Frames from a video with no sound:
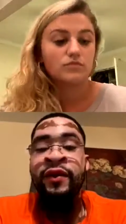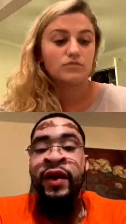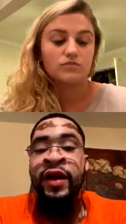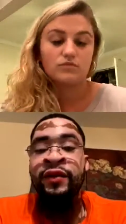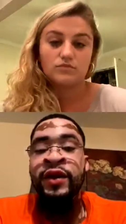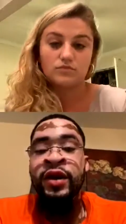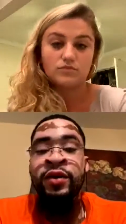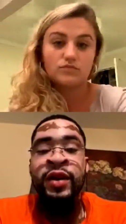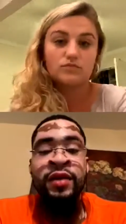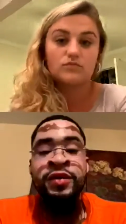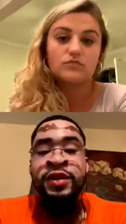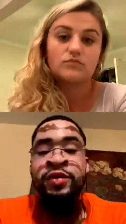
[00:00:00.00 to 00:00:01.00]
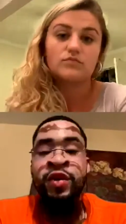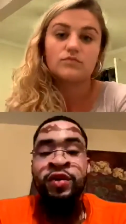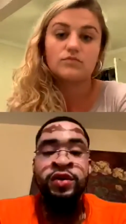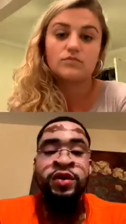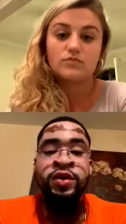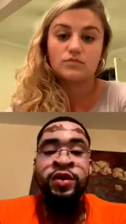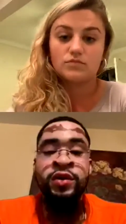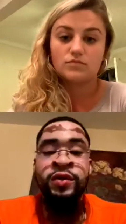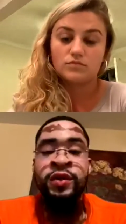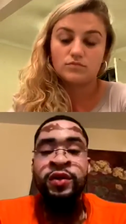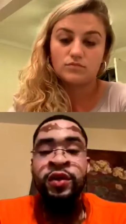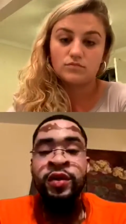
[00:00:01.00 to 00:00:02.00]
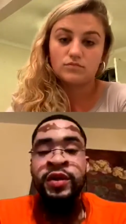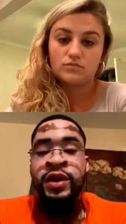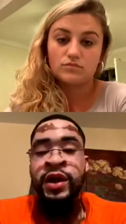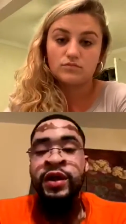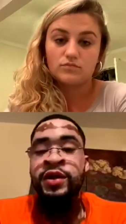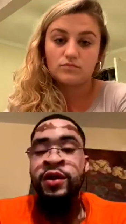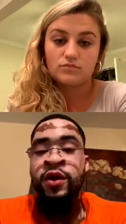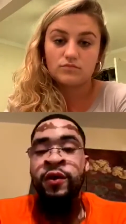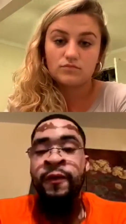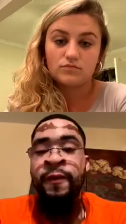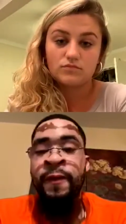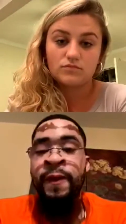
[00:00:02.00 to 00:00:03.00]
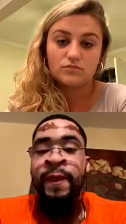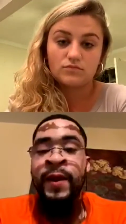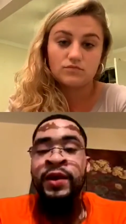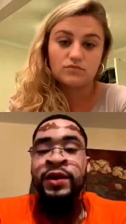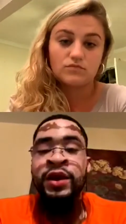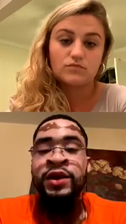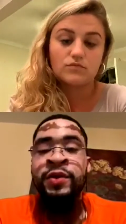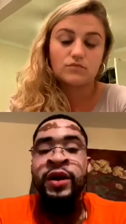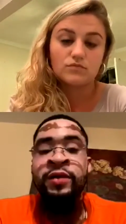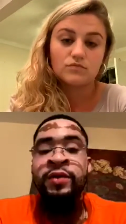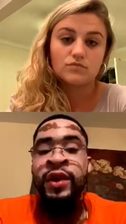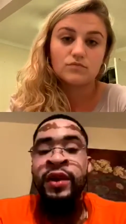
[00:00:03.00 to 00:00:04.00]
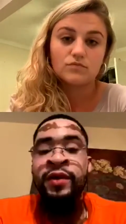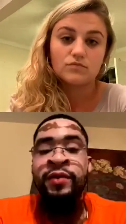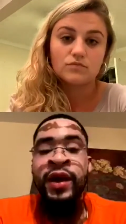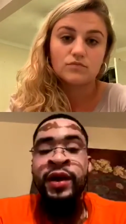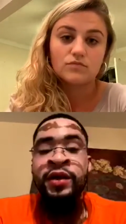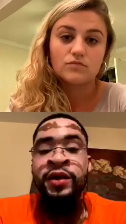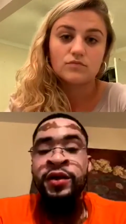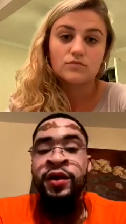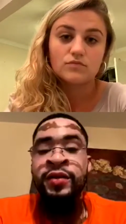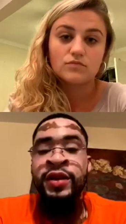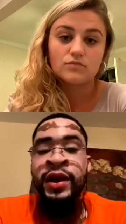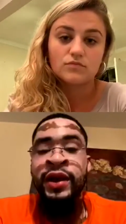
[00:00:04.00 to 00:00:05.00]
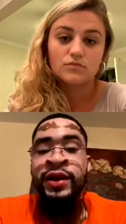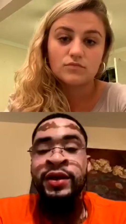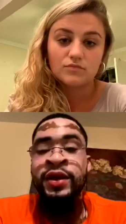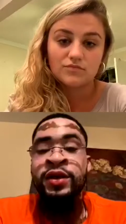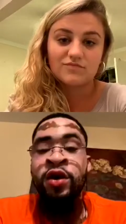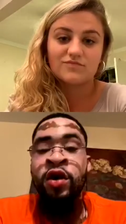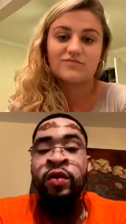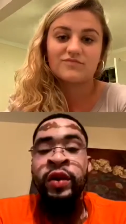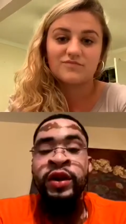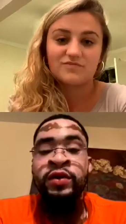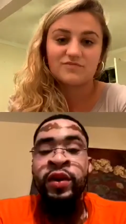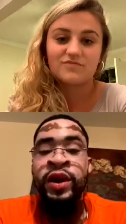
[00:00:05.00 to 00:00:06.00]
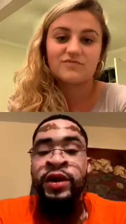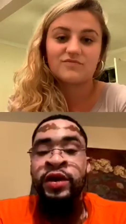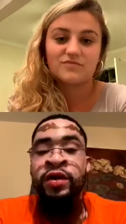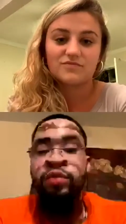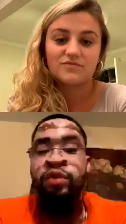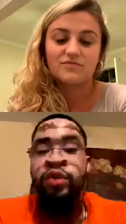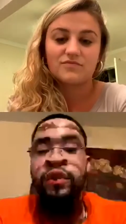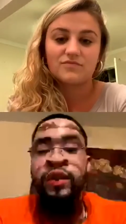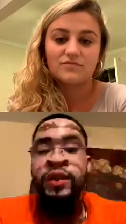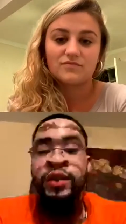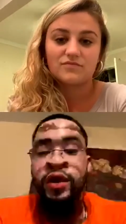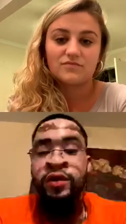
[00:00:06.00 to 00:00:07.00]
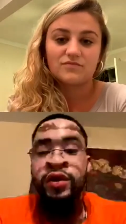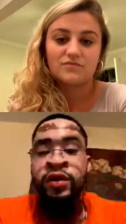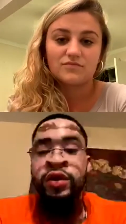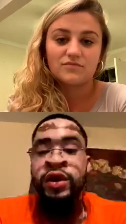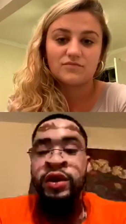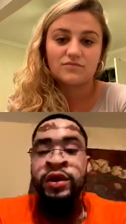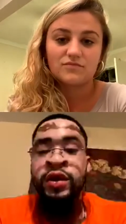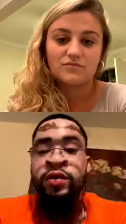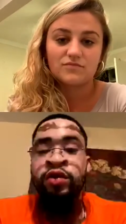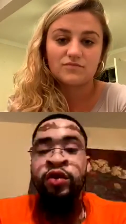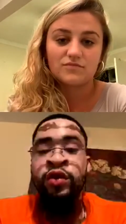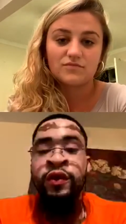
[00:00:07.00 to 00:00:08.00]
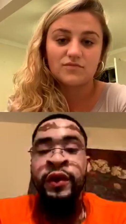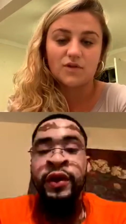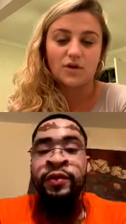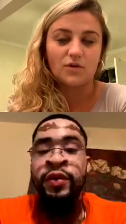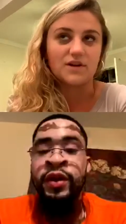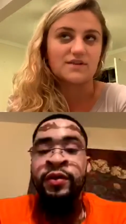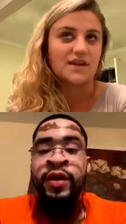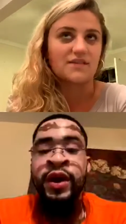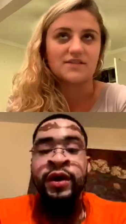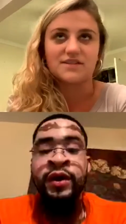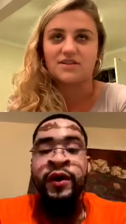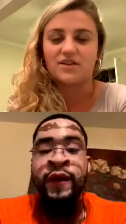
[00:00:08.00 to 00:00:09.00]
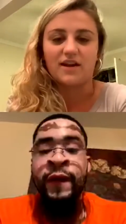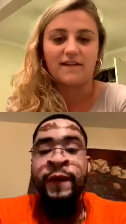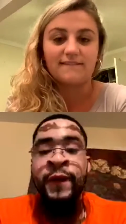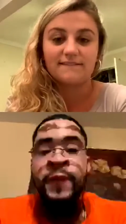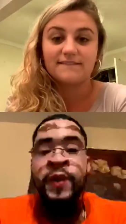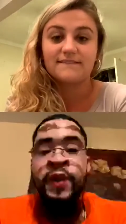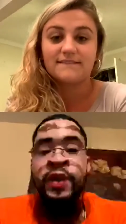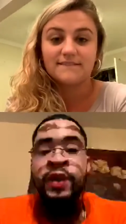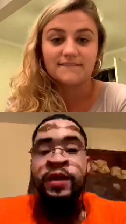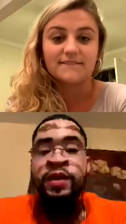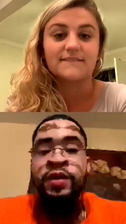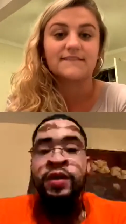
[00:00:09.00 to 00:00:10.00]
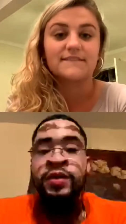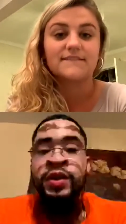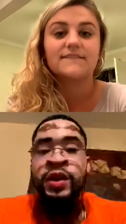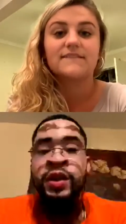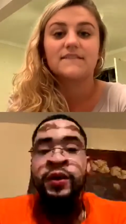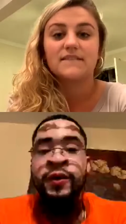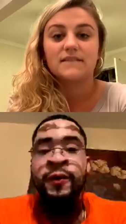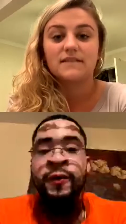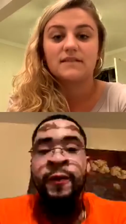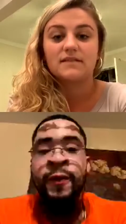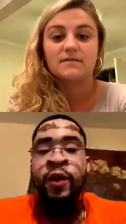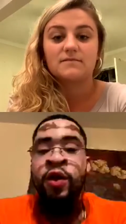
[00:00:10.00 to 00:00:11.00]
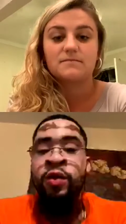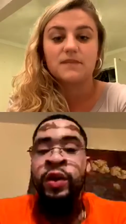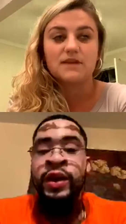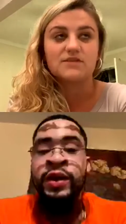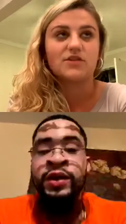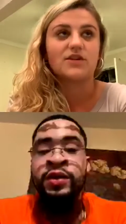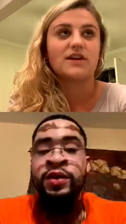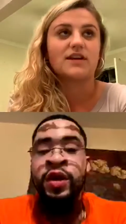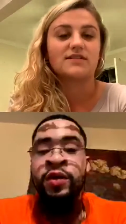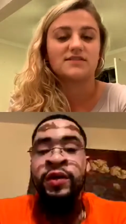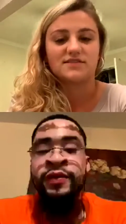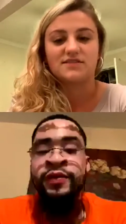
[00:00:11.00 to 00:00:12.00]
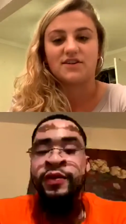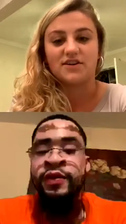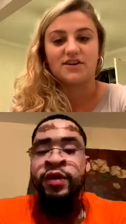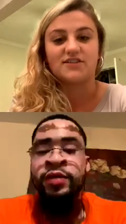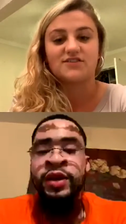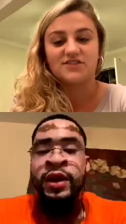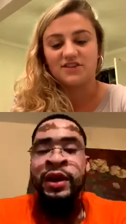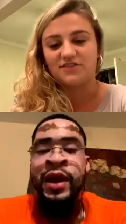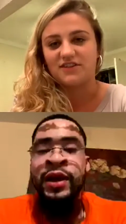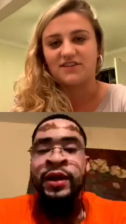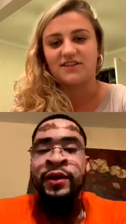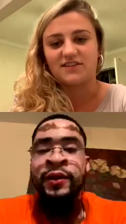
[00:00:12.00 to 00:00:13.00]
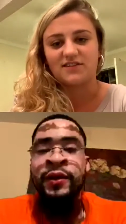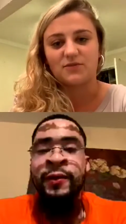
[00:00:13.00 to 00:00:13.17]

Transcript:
Speaker 1: I've done what I was supposed to do. You know what I'm saying? So just being bigger and better. You know what I'm saying? It's, there's always ways to improve yourself. So just improving. always, every single day you know, yeah. Mm-hmm. always, you know, you know of,